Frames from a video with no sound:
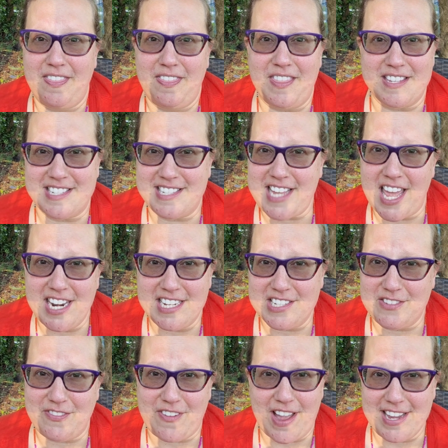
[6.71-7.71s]
the sun
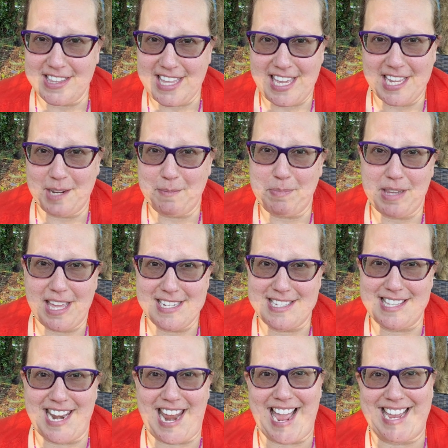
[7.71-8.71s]
is finally in a place
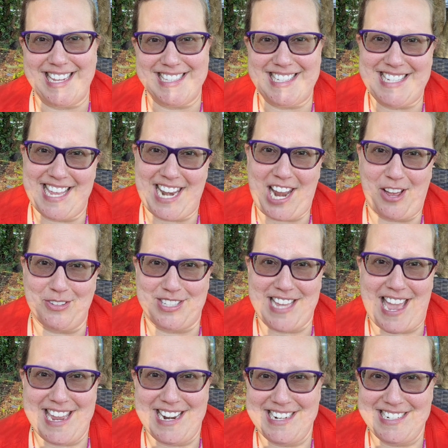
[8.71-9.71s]
that I can sit
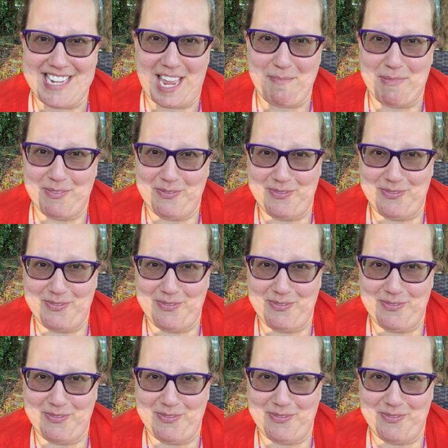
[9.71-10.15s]
outside and tape.